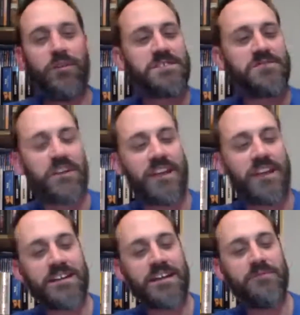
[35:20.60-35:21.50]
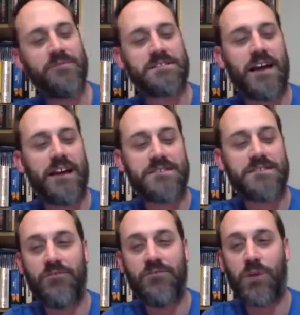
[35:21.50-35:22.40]
for getting him to sign
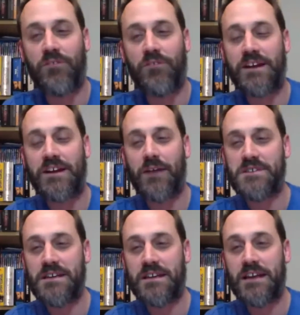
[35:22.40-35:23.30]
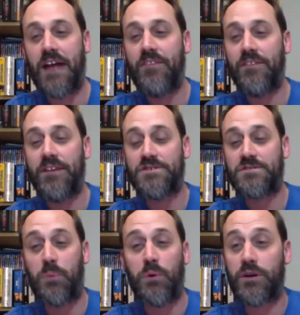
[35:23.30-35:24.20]
stuff whenever he comes in, and then they
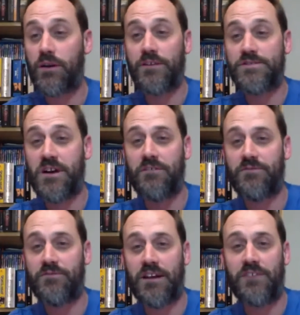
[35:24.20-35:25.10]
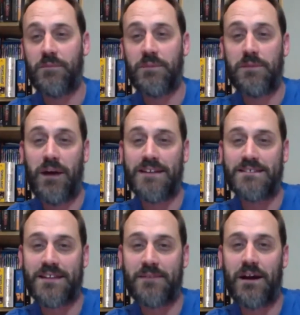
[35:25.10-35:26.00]
just put it on the shelf, and if somebody buys
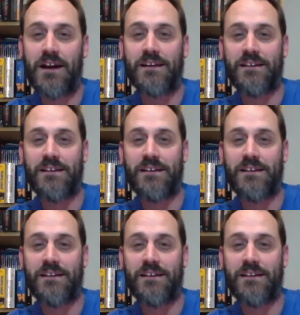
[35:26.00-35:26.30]
it, they buy it.